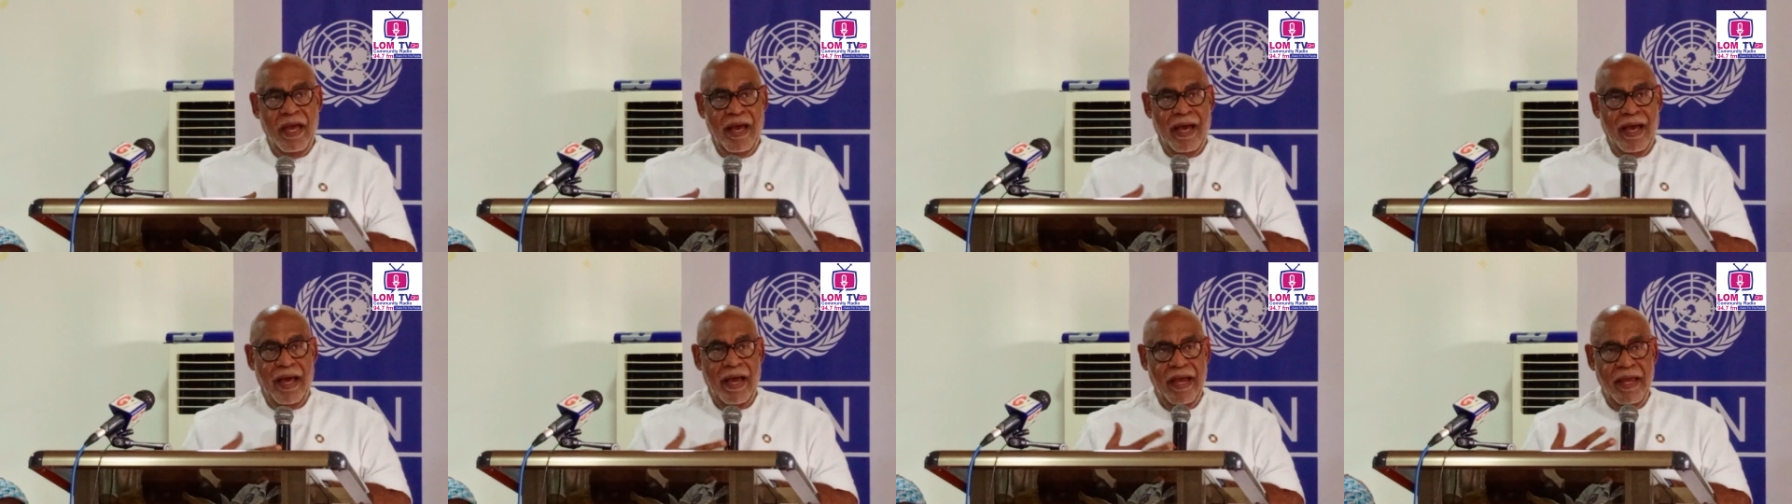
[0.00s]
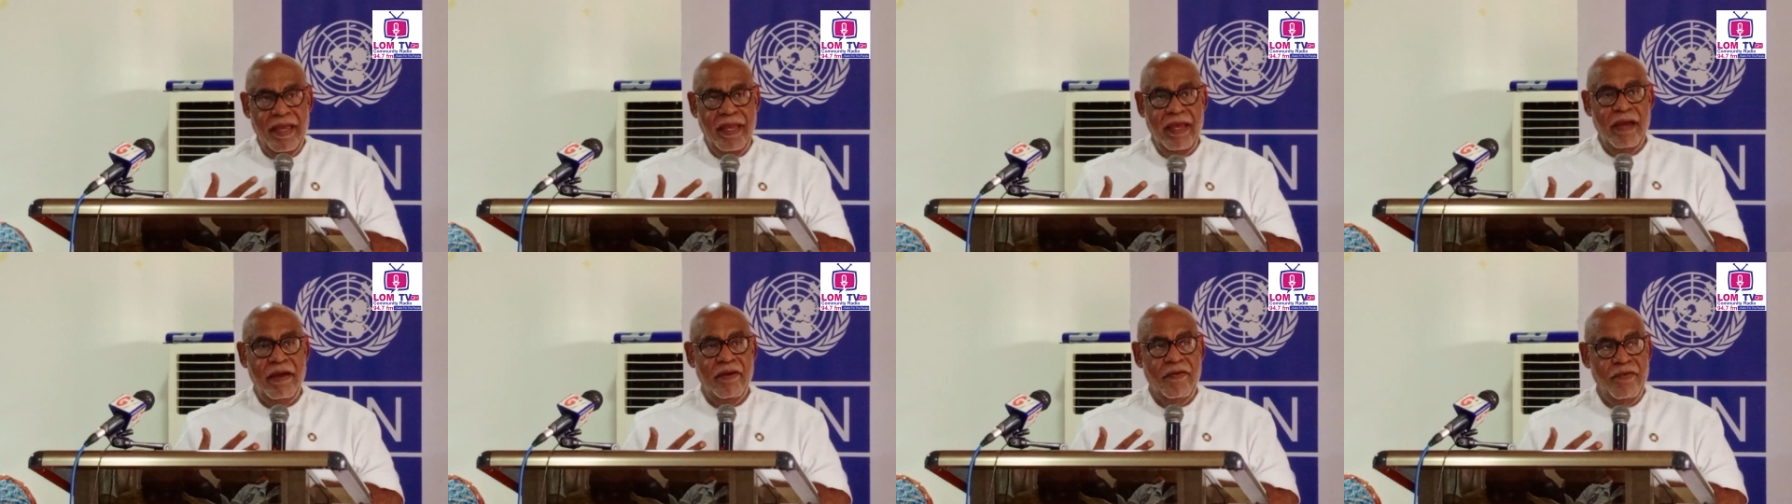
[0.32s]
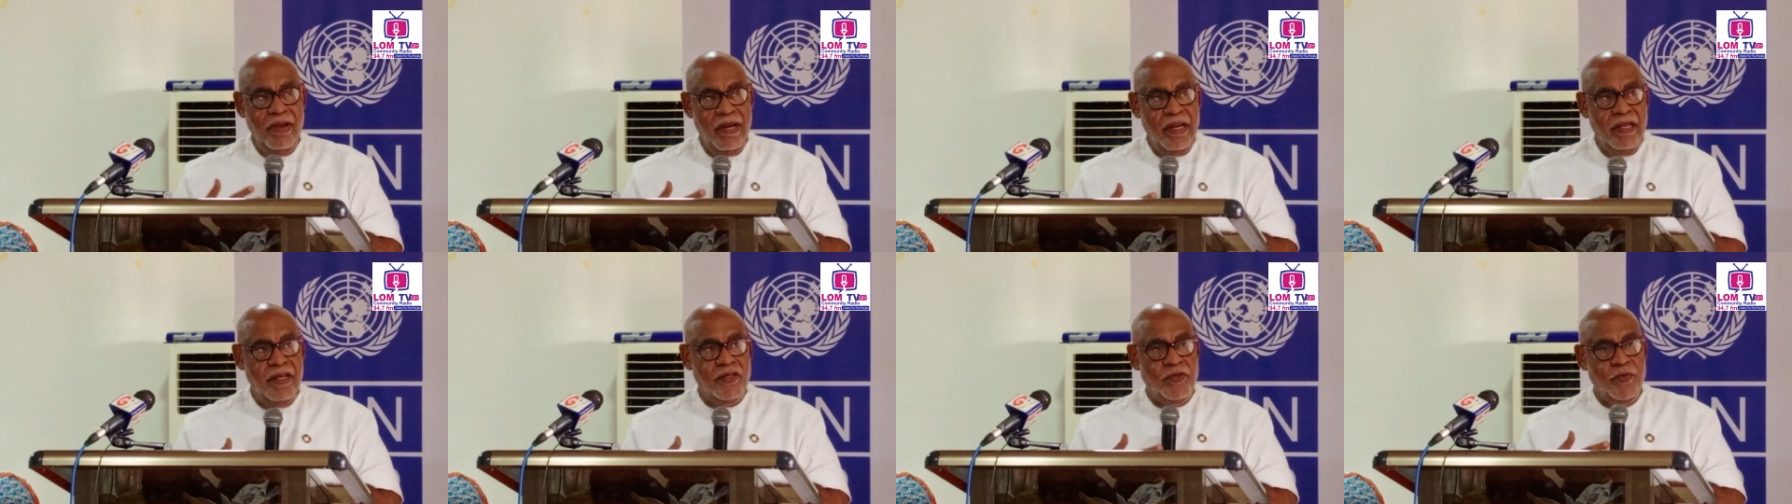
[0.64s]
are here
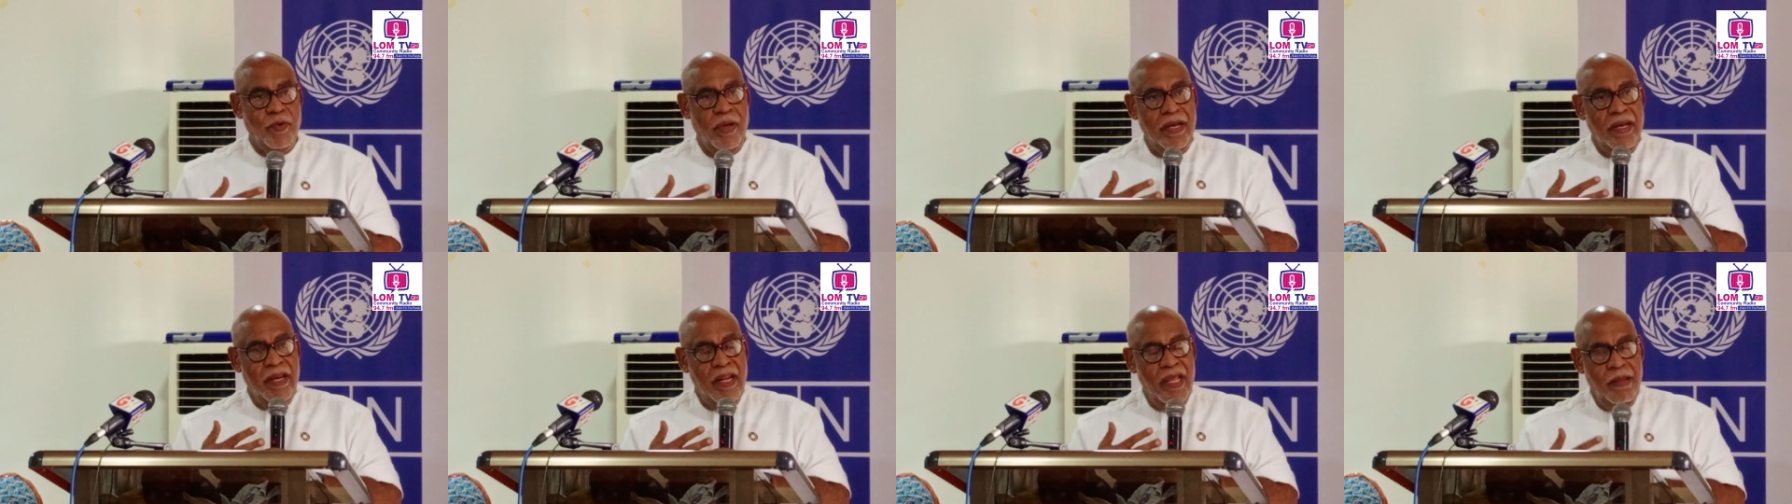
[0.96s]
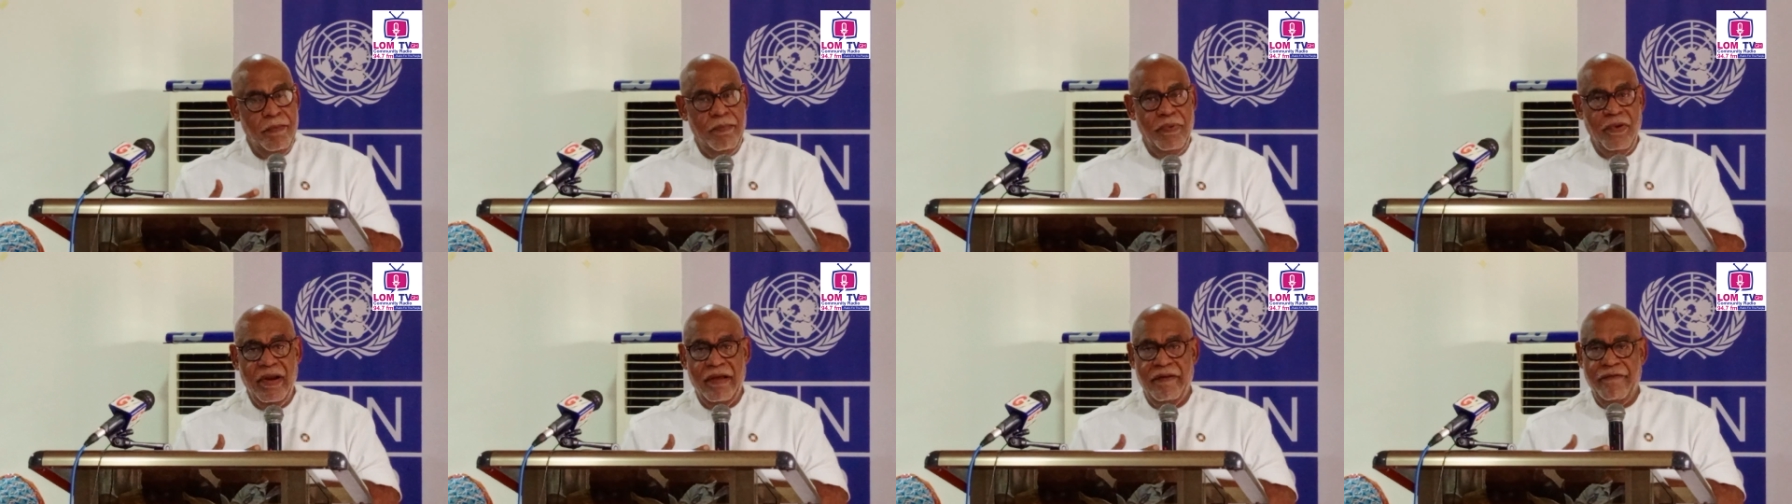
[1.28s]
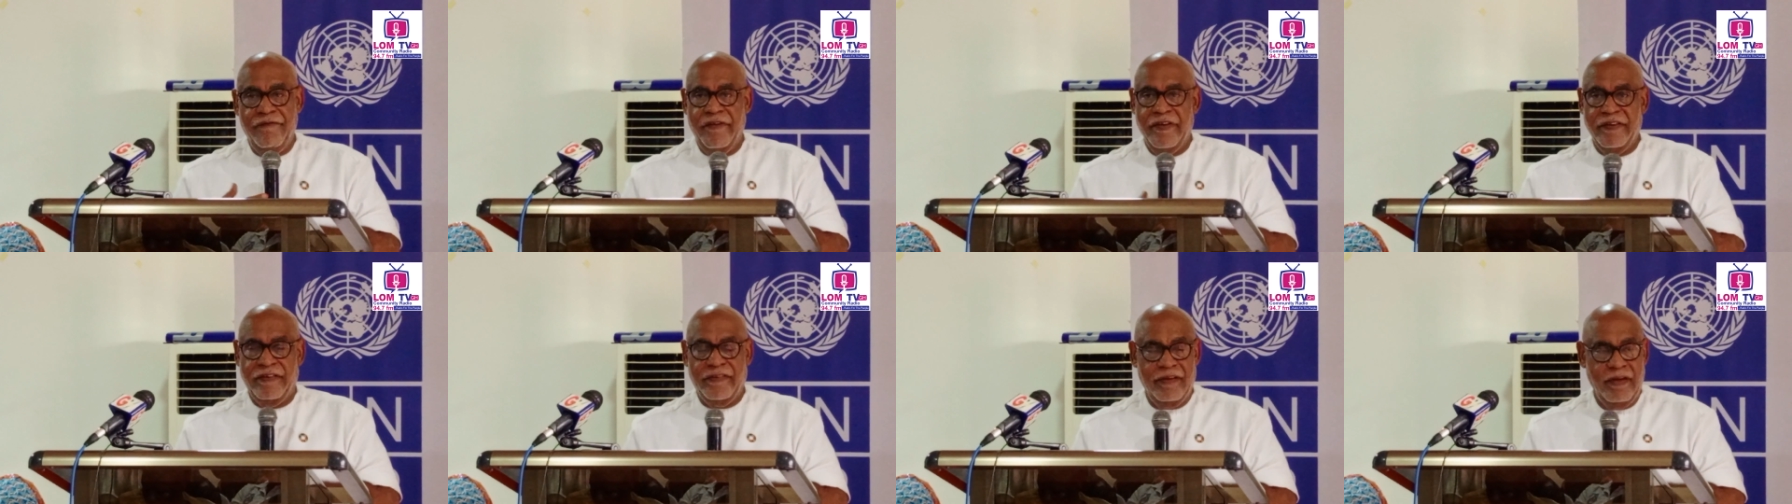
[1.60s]
really to enable
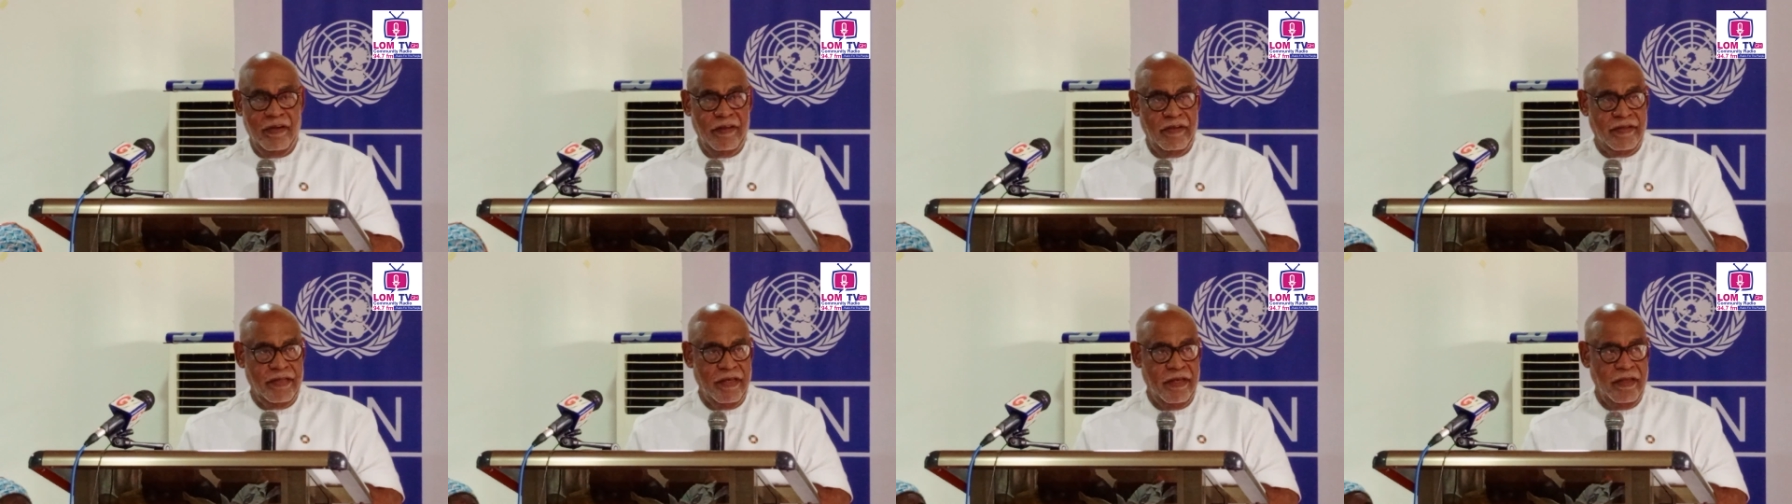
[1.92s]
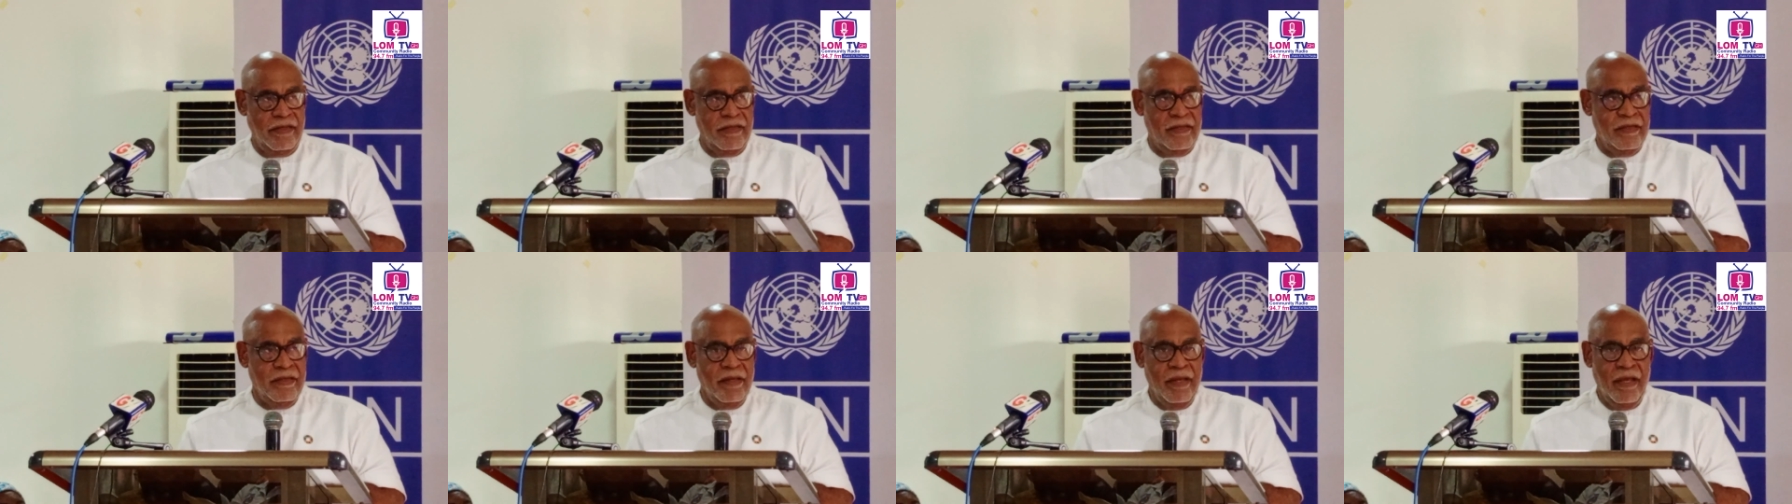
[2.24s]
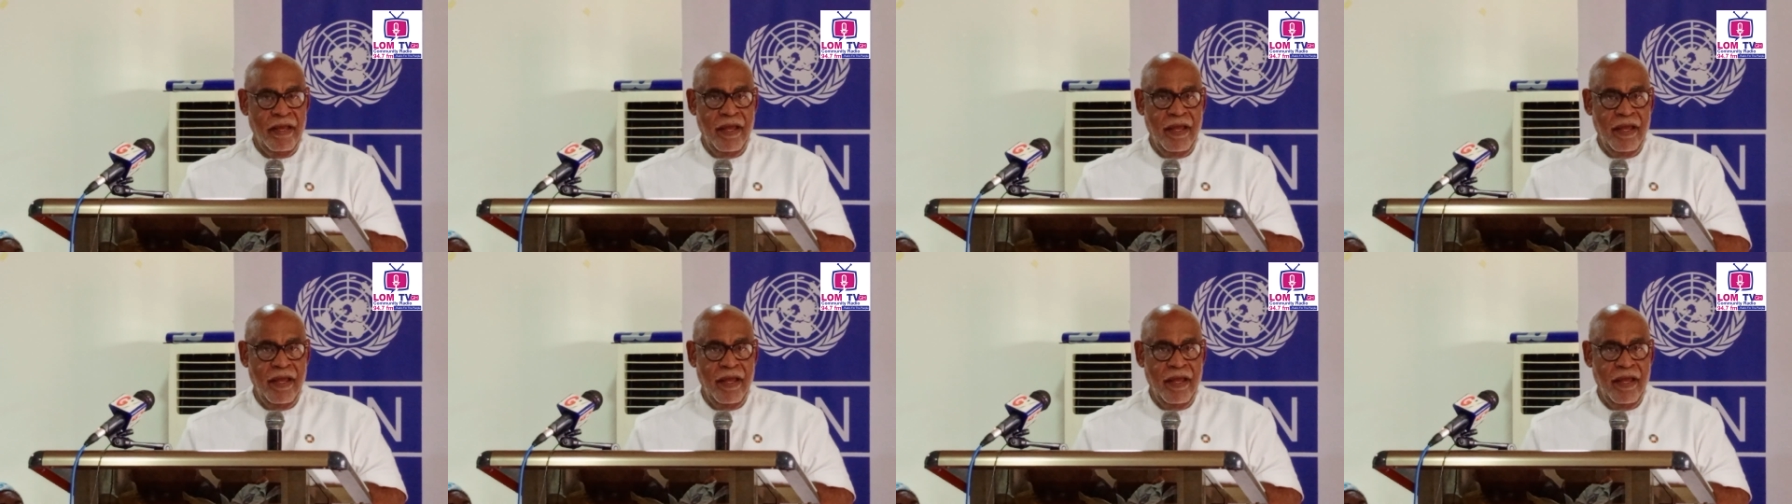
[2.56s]
and facilitate.